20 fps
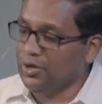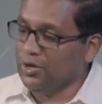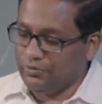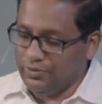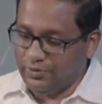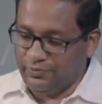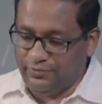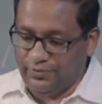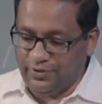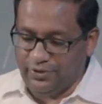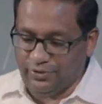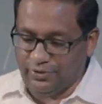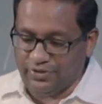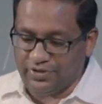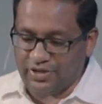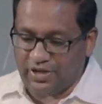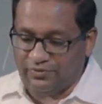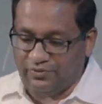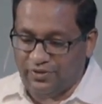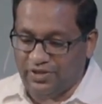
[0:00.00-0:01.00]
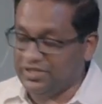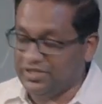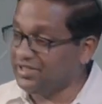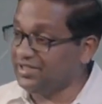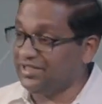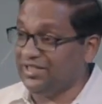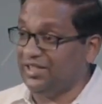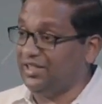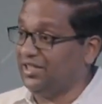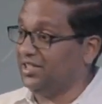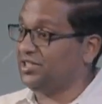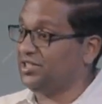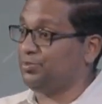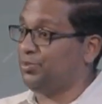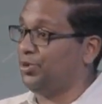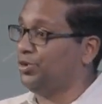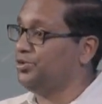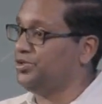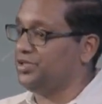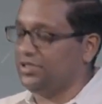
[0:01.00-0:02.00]
shows us our need,
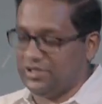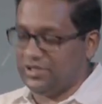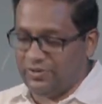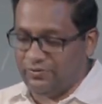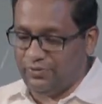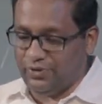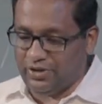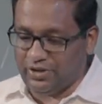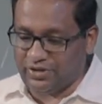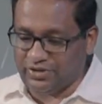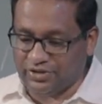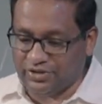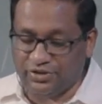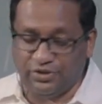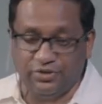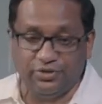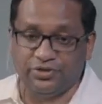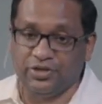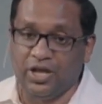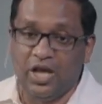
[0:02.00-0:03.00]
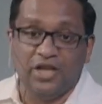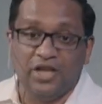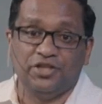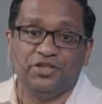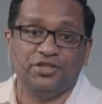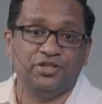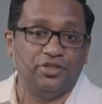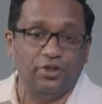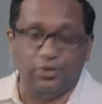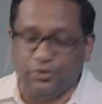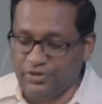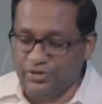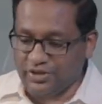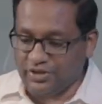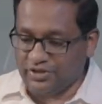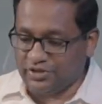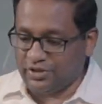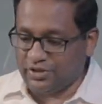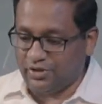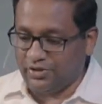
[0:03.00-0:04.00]
and then leads us to the cross
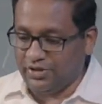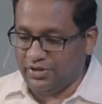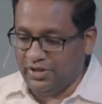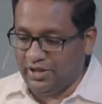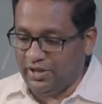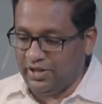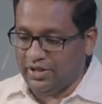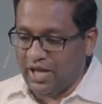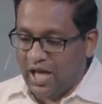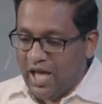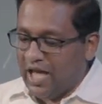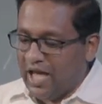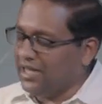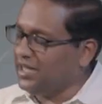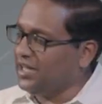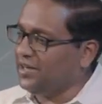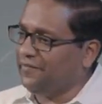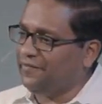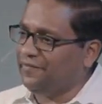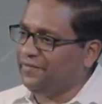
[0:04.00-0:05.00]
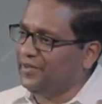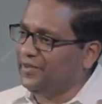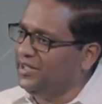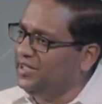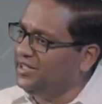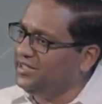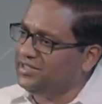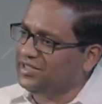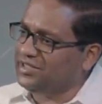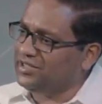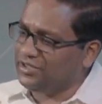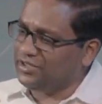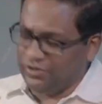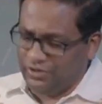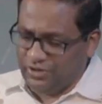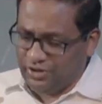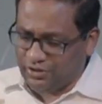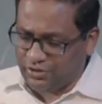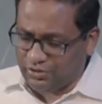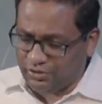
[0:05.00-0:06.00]
where we are reminded that we are
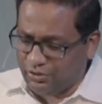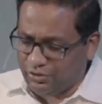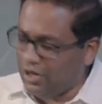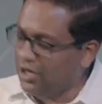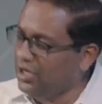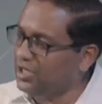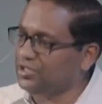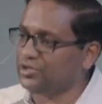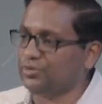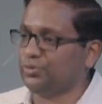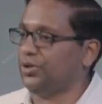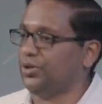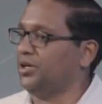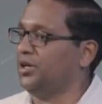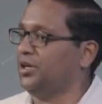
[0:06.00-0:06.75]
loved and forgiven.